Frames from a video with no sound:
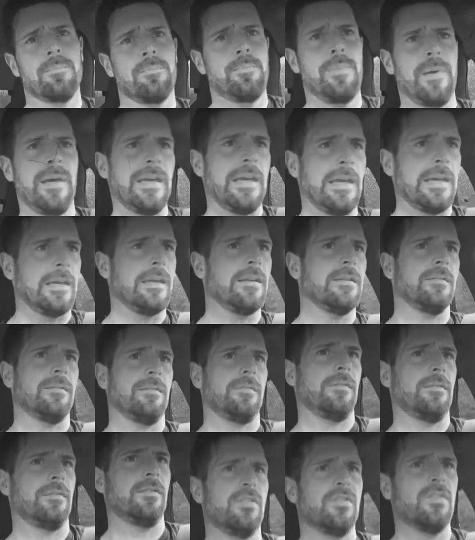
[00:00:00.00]

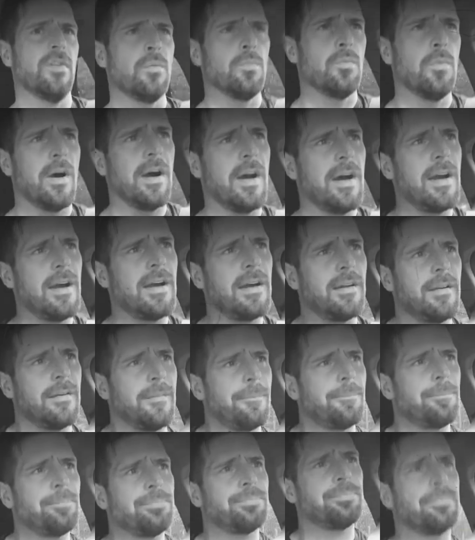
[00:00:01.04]
been somewhere
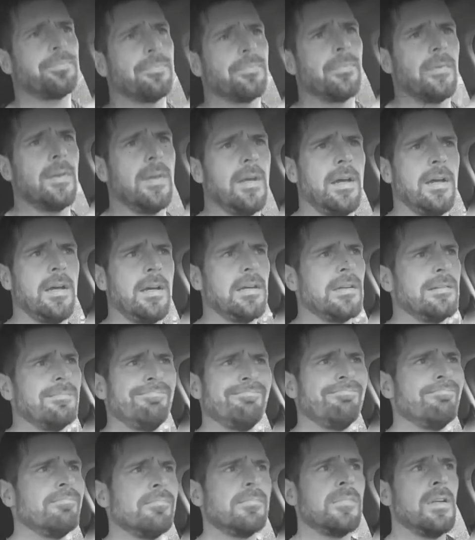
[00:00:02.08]

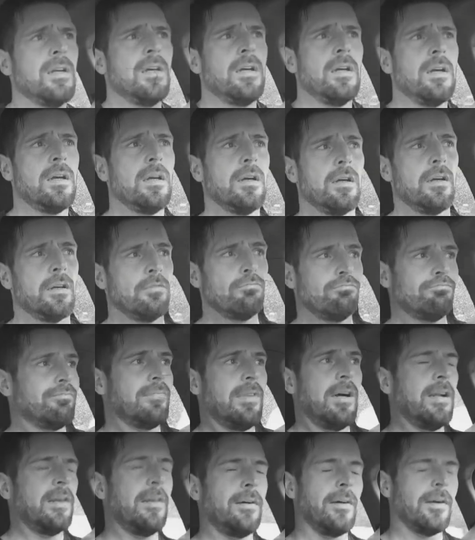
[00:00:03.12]
and,
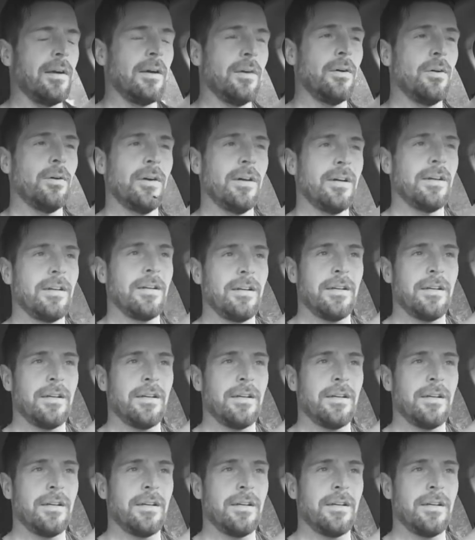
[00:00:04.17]
I don't know,